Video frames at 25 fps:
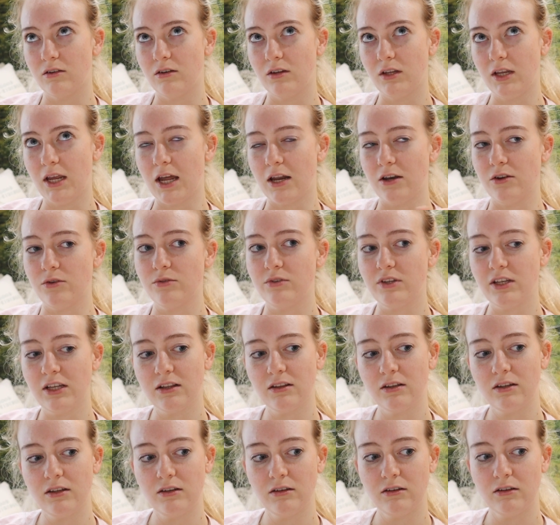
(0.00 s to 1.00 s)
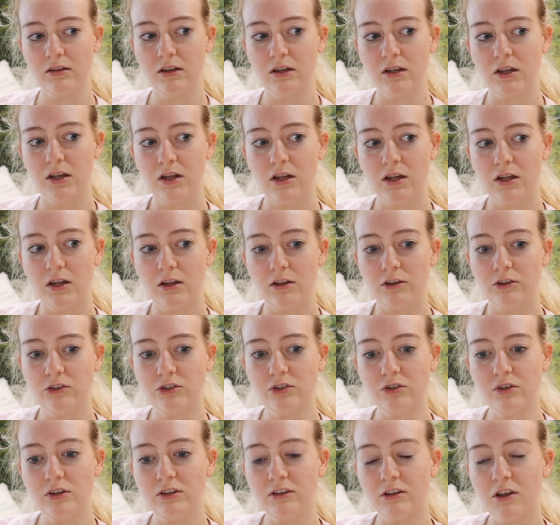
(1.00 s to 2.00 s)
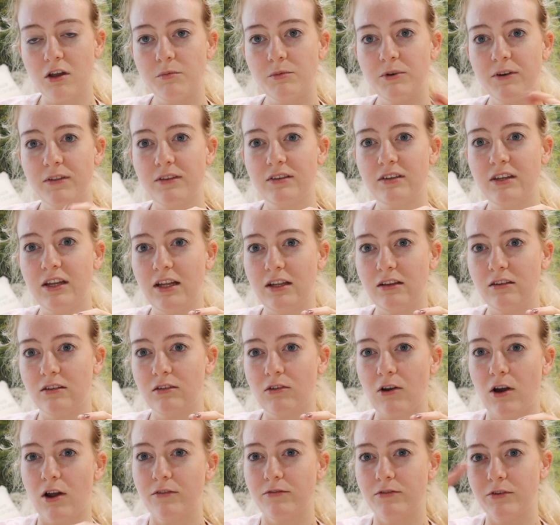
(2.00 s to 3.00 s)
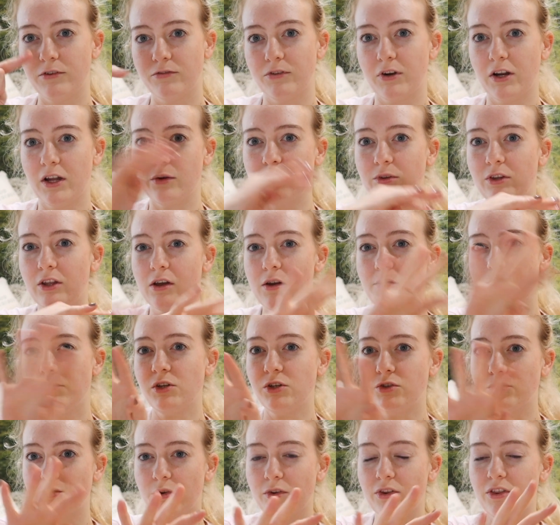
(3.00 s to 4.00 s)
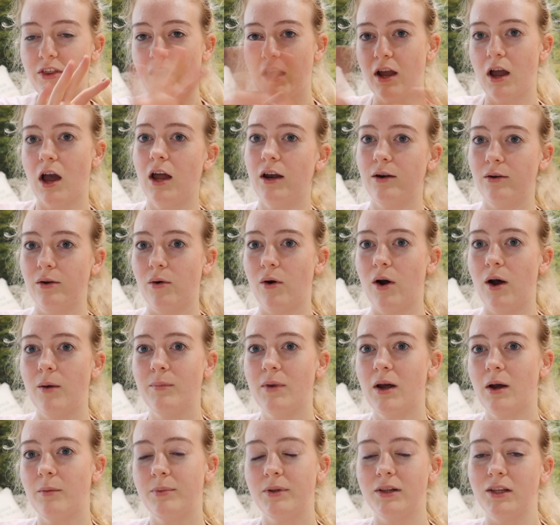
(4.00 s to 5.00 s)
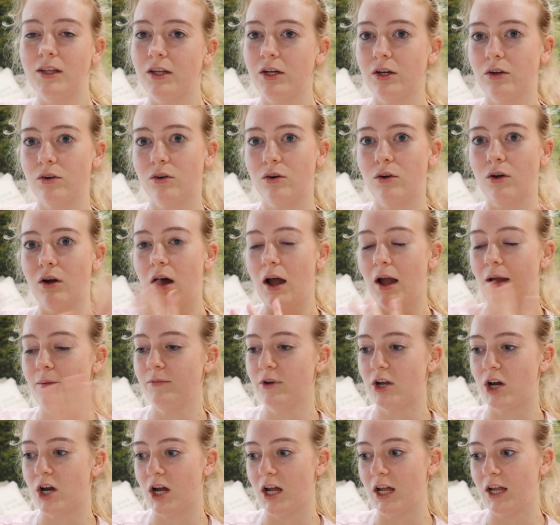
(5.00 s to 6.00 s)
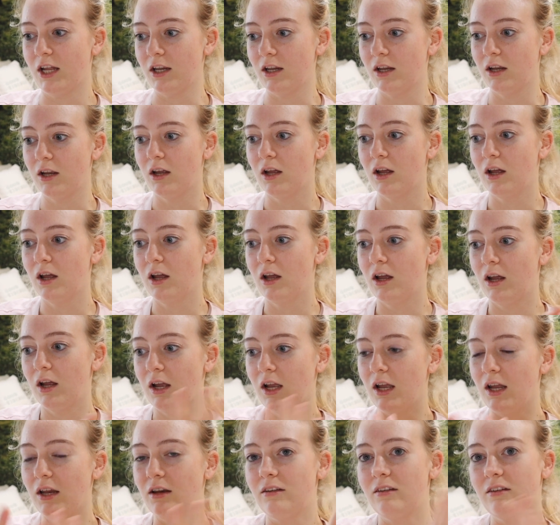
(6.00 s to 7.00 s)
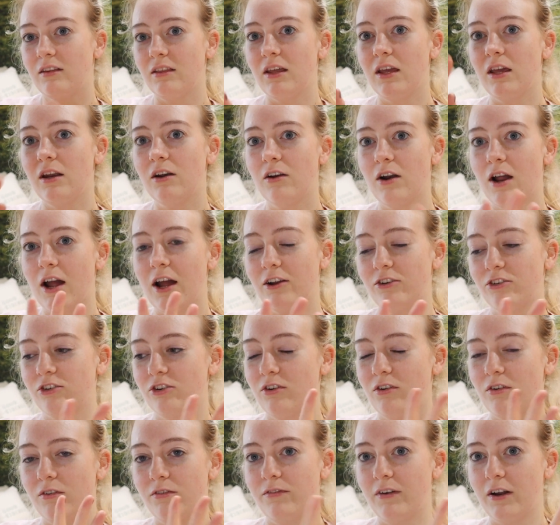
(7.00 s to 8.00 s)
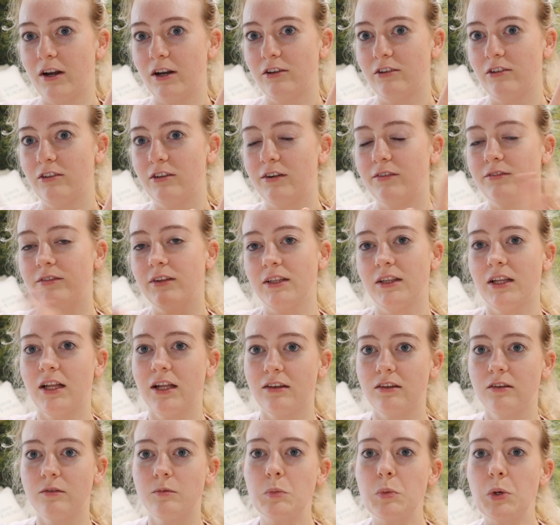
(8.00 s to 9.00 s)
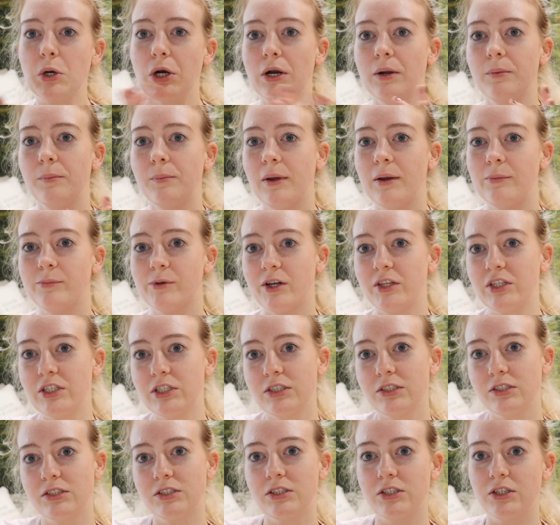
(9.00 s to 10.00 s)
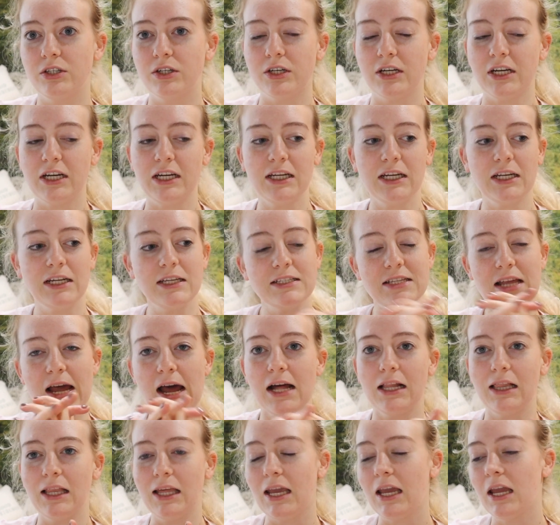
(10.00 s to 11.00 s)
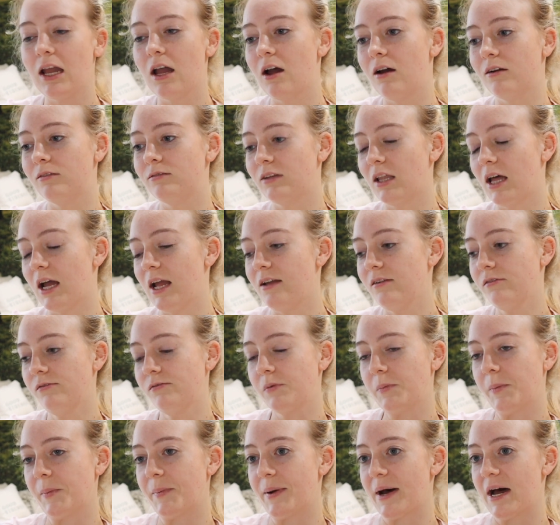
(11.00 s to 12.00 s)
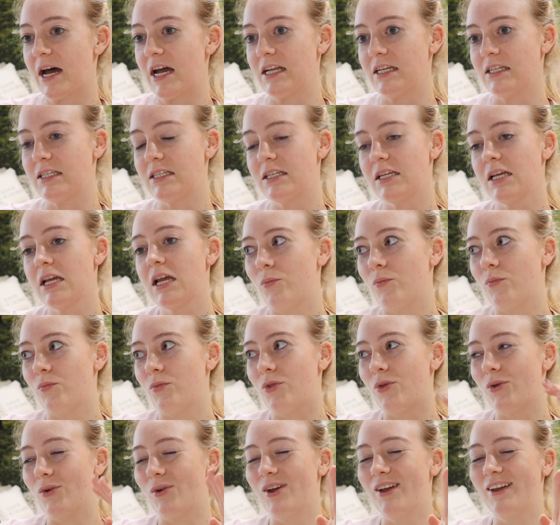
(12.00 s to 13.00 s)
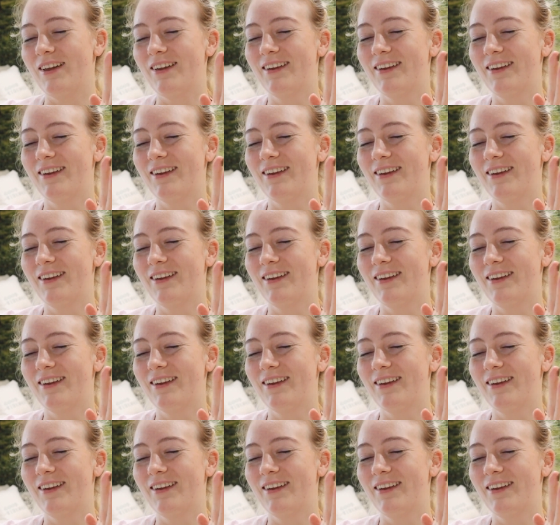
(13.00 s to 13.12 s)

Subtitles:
yeah, New Zealand students coming to the States got it for free. It was like a mutual thing. I don't know, I'm not political, I'm not into the international affairs stuff, like that's more up my brother's degree, his alley of life. But oh